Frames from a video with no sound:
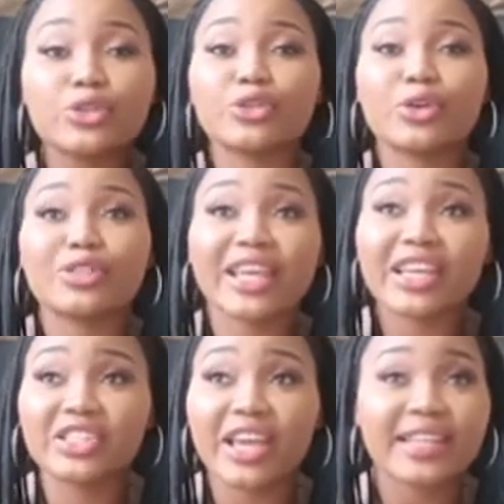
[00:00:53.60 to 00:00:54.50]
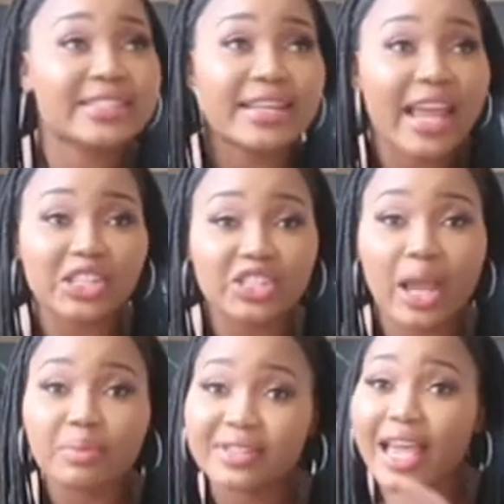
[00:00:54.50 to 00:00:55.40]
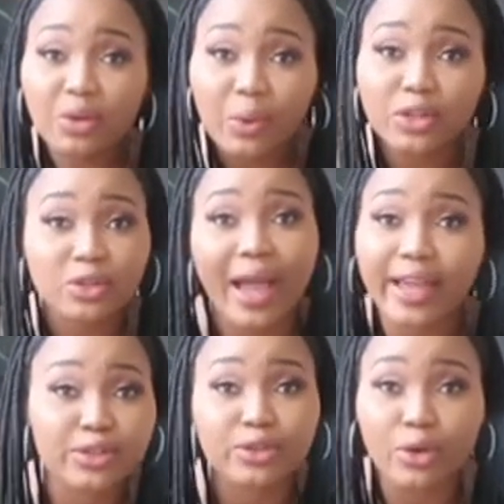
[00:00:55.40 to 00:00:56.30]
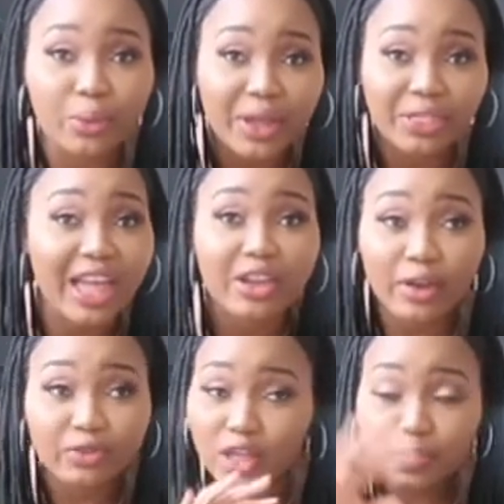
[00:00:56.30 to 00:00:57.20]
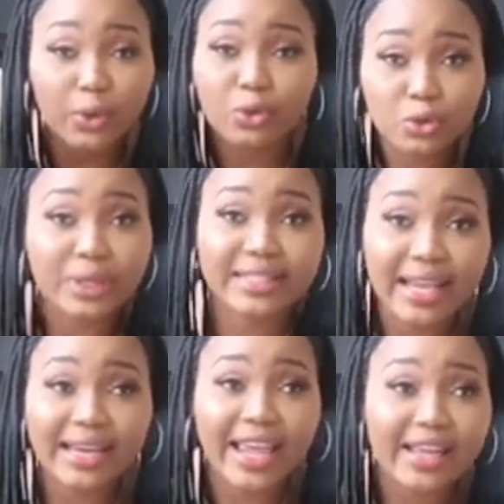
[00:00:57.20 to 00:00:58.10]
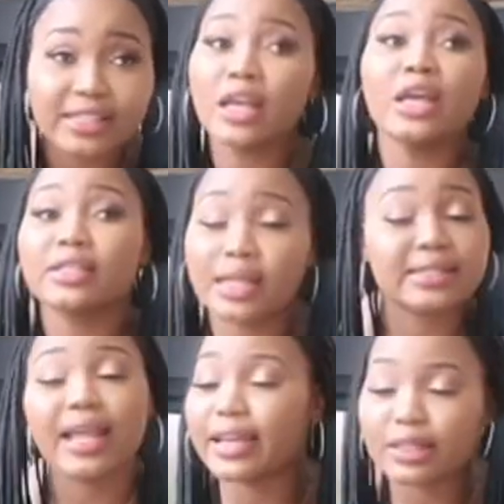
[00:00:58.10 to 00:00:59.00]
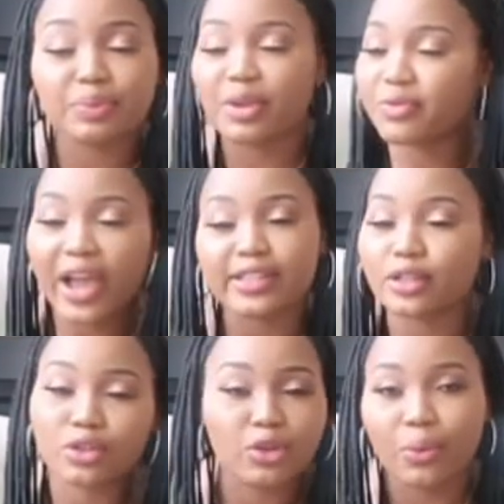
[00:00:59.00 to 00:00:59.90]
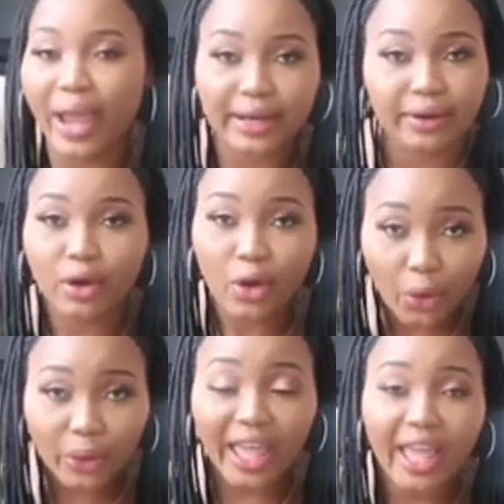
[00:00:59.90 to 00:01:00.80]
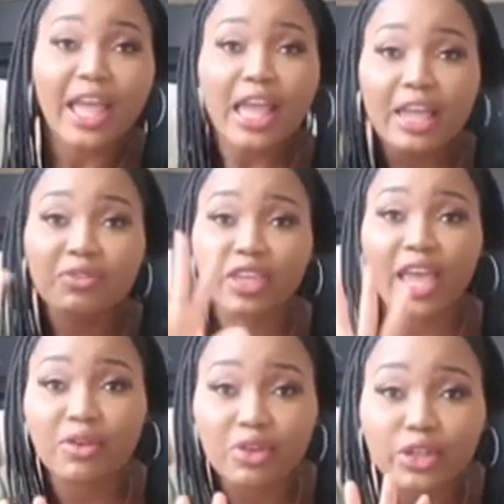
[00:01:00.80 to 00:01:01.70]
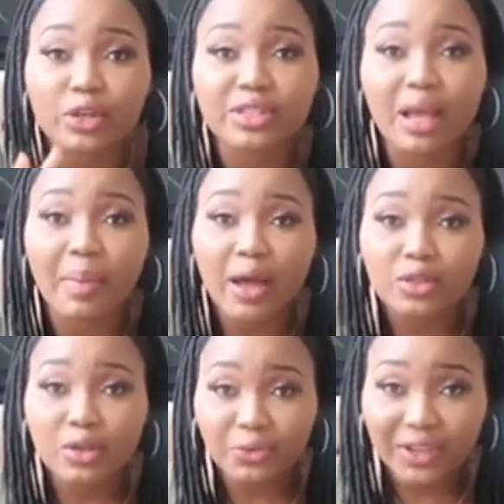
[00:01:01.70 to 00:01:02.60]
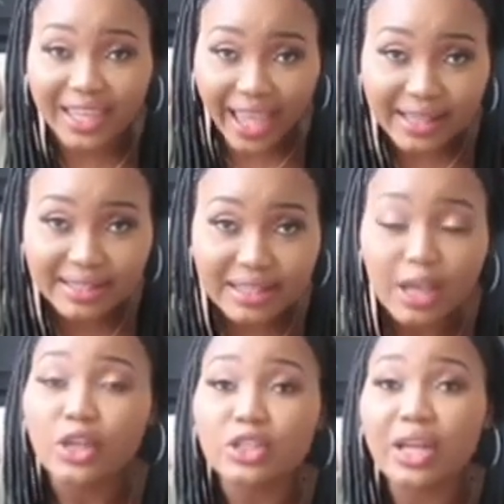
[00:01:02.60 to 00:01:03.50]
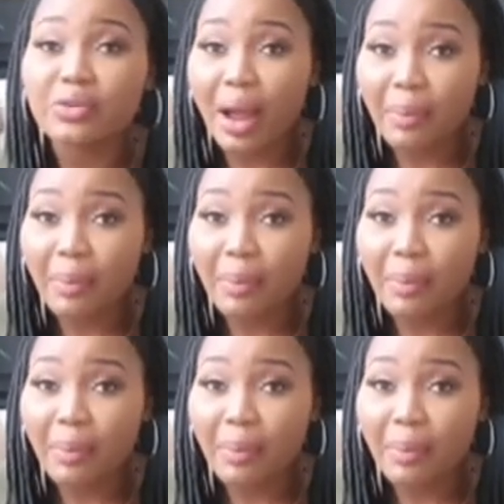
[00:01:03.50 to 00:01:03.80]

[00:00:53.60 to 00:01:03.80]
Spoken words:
Susie, Jason, and James that you went to high school with that you have not spoken to in 10 years does not need to be invited to your wedding, okay? If you can reduce the amount of guests, the